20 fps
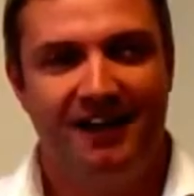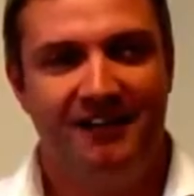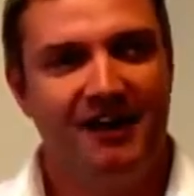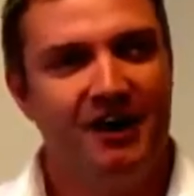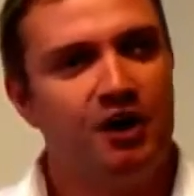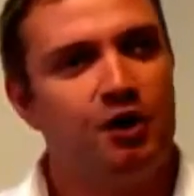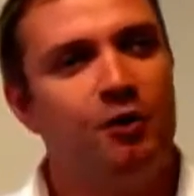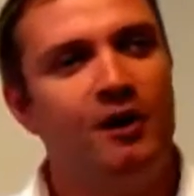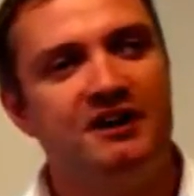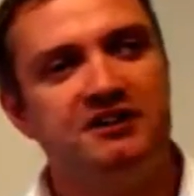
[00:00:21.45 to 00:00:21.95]
And
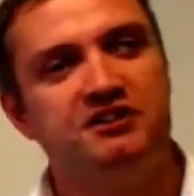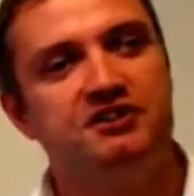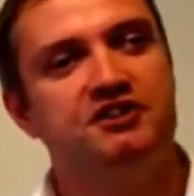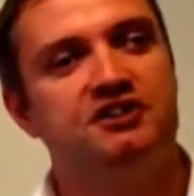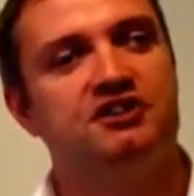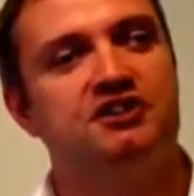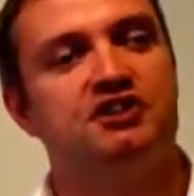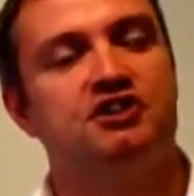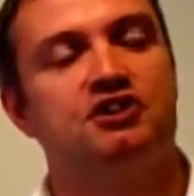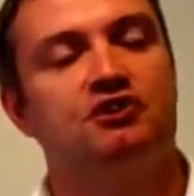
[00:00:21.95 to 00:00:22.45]
that
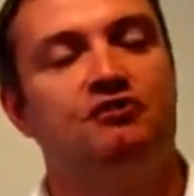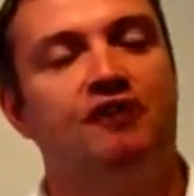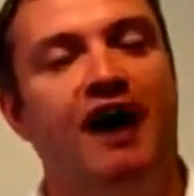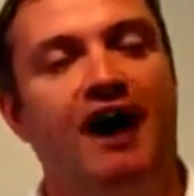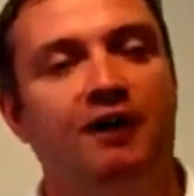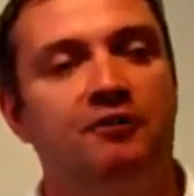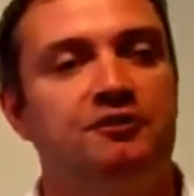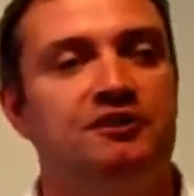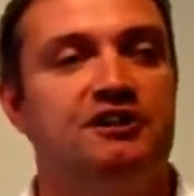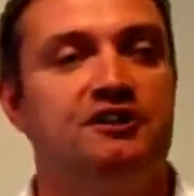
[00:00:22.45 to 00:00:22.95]
question is
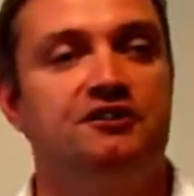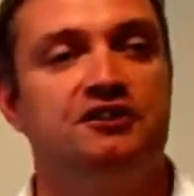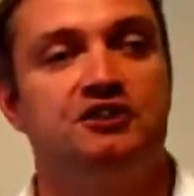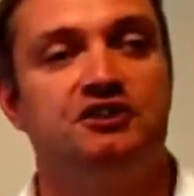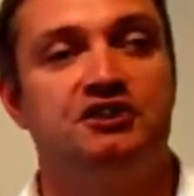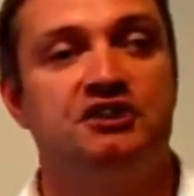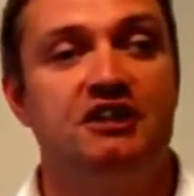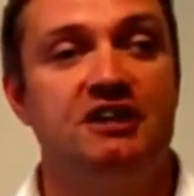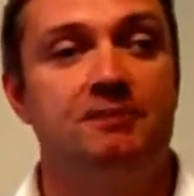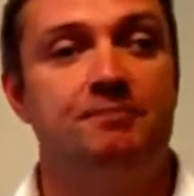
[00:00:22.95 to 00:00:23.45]
surrounding the
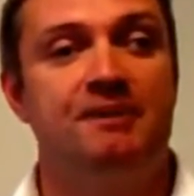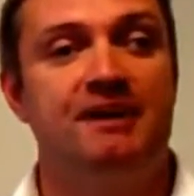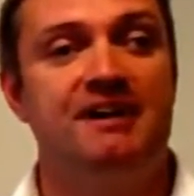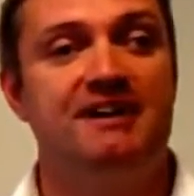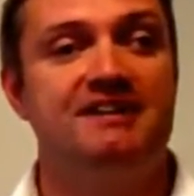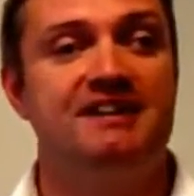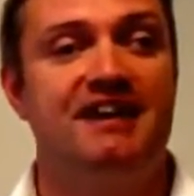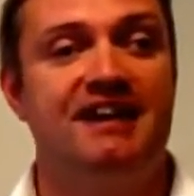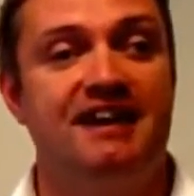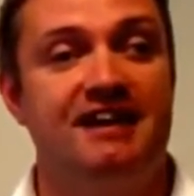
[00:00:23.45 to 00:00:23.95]

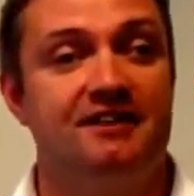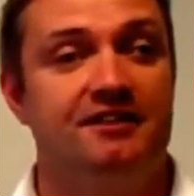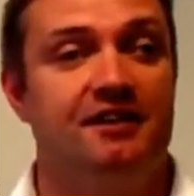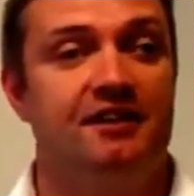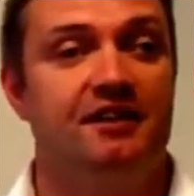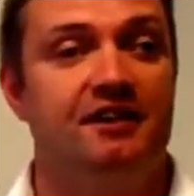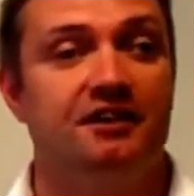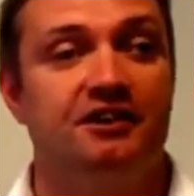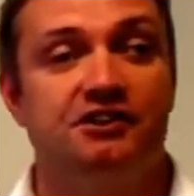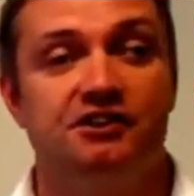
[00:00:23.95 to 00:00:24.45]
CPD,
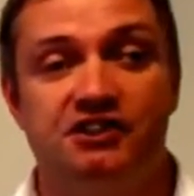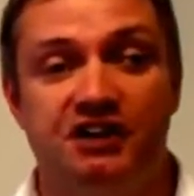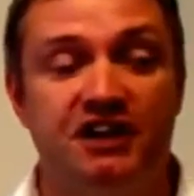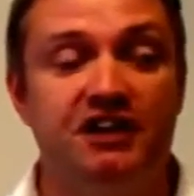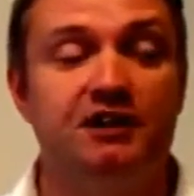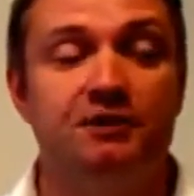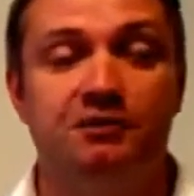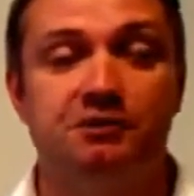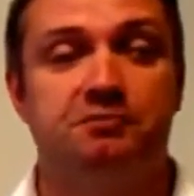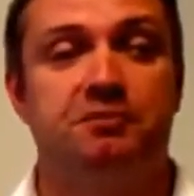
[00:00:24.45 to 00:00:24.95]

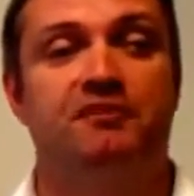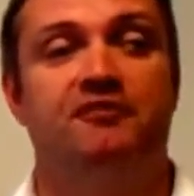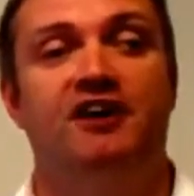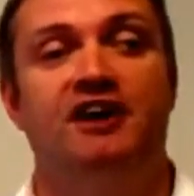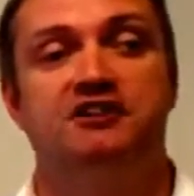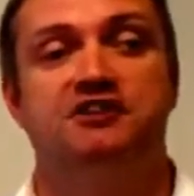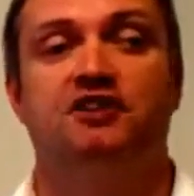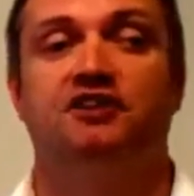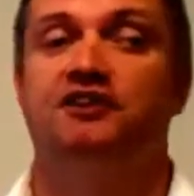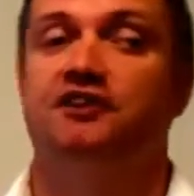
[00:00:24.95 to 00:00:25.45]
continuous
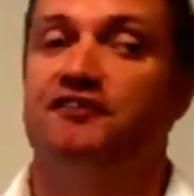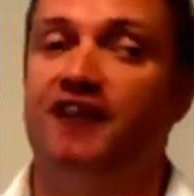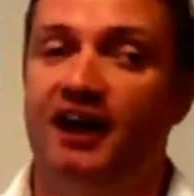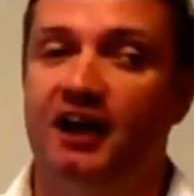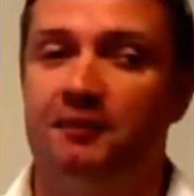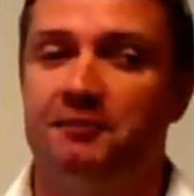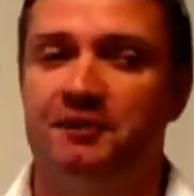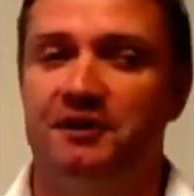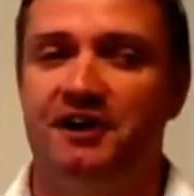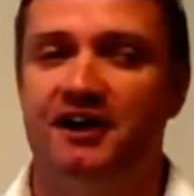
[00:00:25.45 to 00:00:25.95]
professional
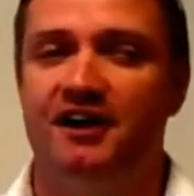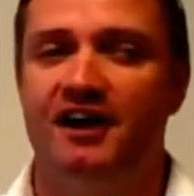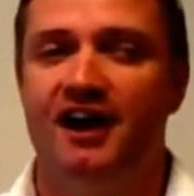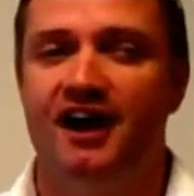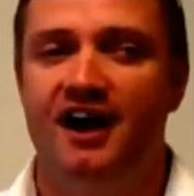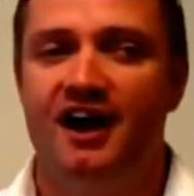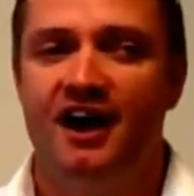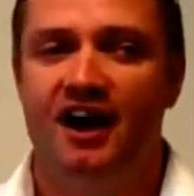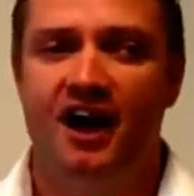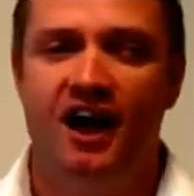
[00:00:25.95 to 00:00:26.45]
development
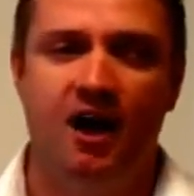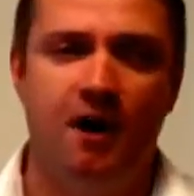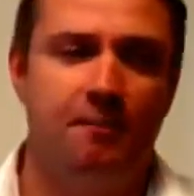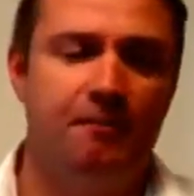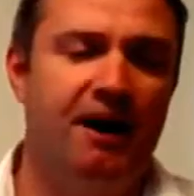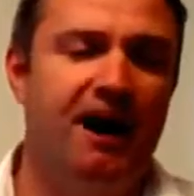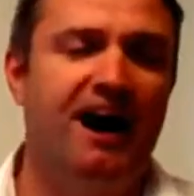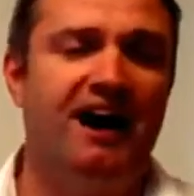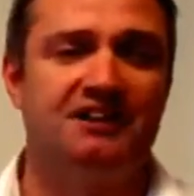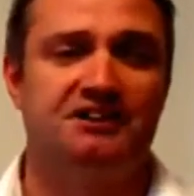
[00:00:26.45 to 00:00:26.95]

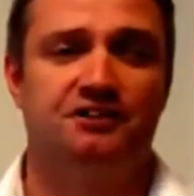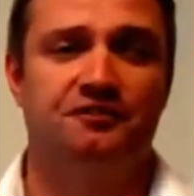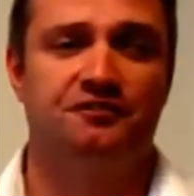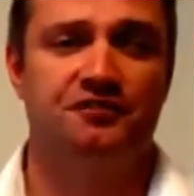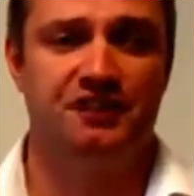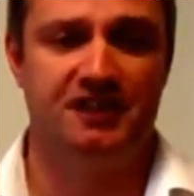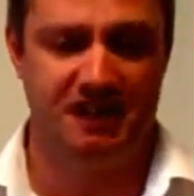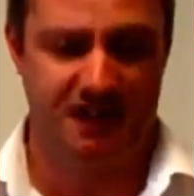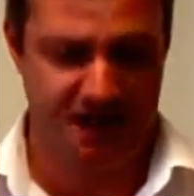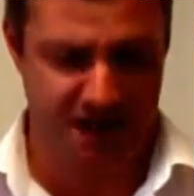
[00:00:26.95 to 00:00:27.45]
part
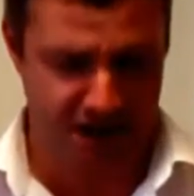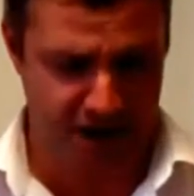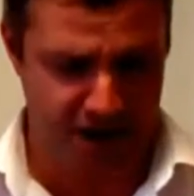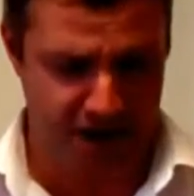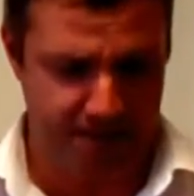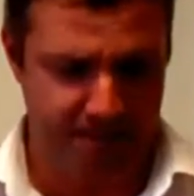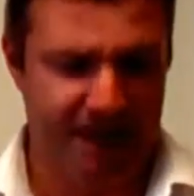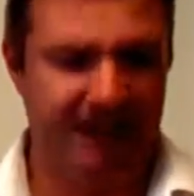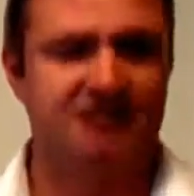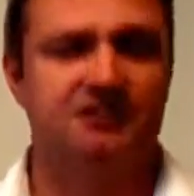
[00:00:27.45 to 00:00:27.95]
of the
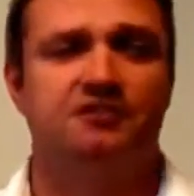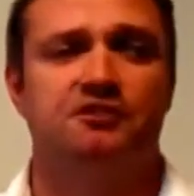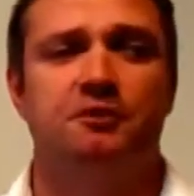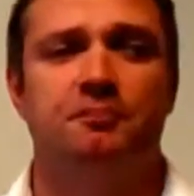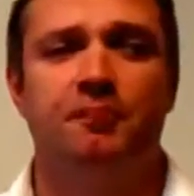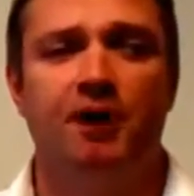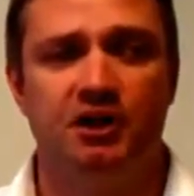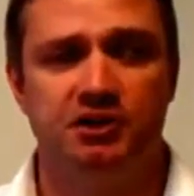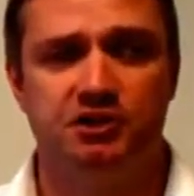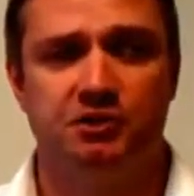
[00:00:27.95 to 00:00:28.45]

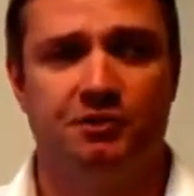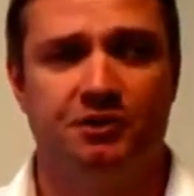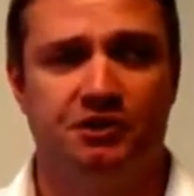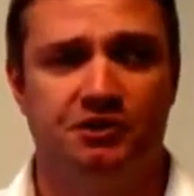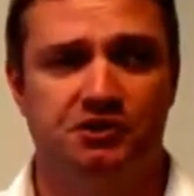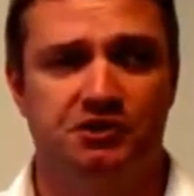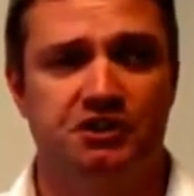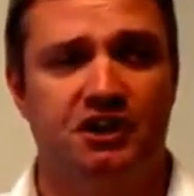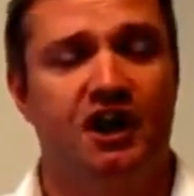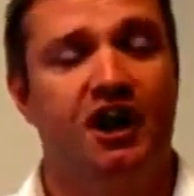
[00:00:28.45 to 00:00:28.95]

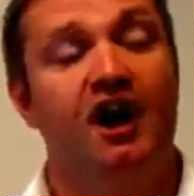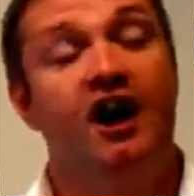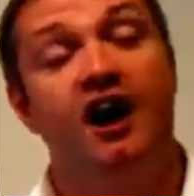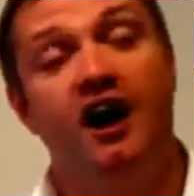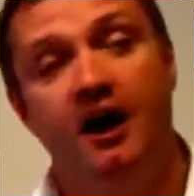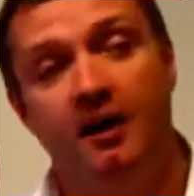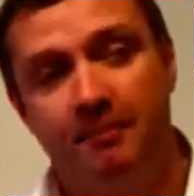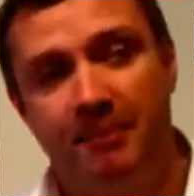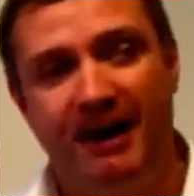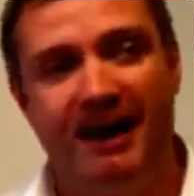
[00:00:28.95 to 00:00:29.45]
modules,
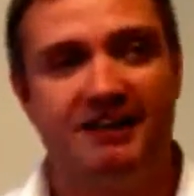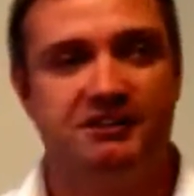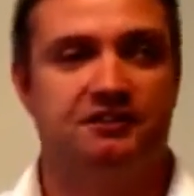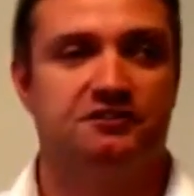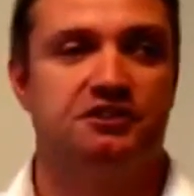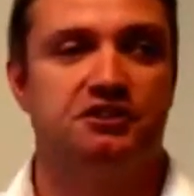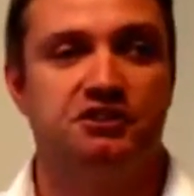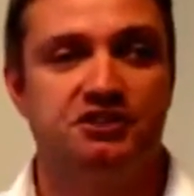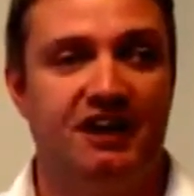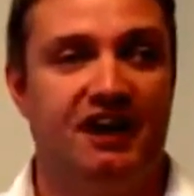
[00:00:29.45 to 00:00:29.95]
part
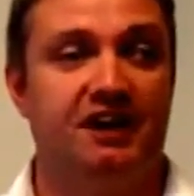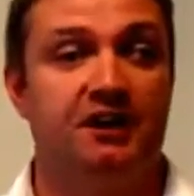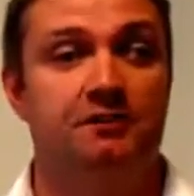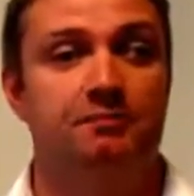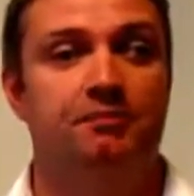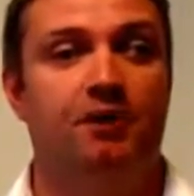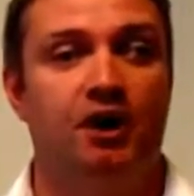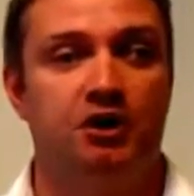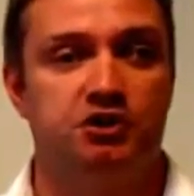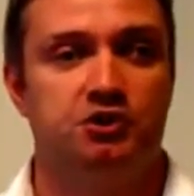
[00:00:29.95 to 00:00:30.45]
of the
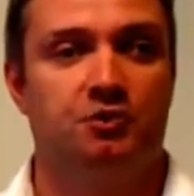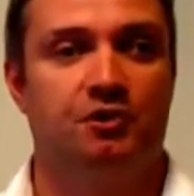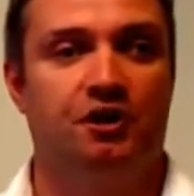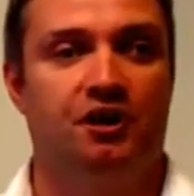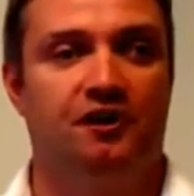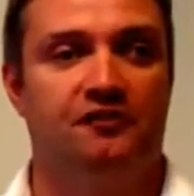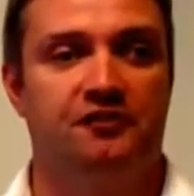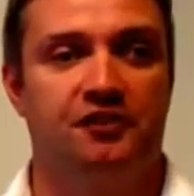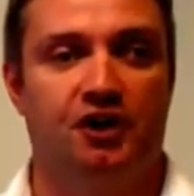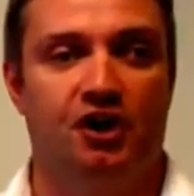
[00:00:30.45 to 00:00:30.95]
second
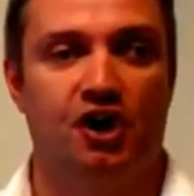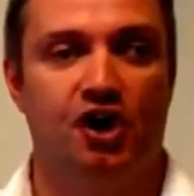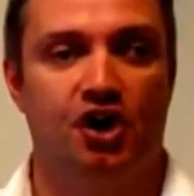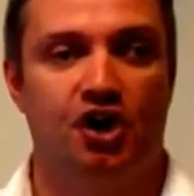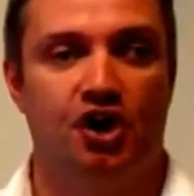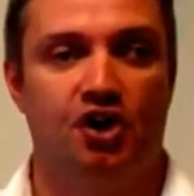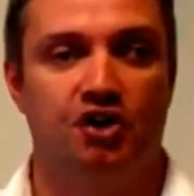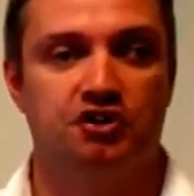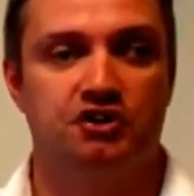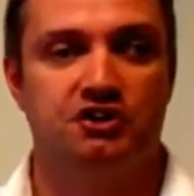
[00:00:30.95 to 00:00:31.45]
module of the
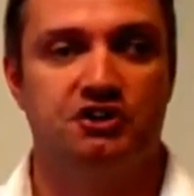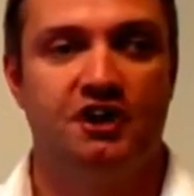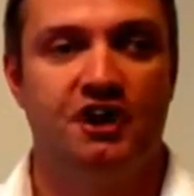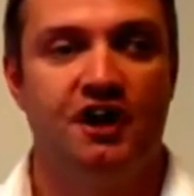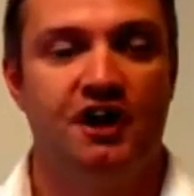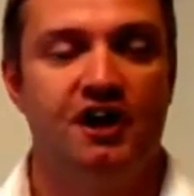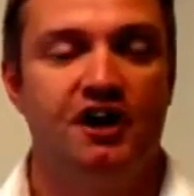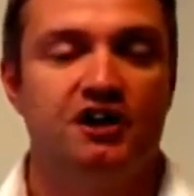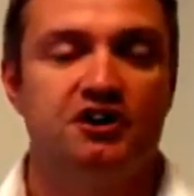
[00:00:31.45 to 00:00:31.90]
course.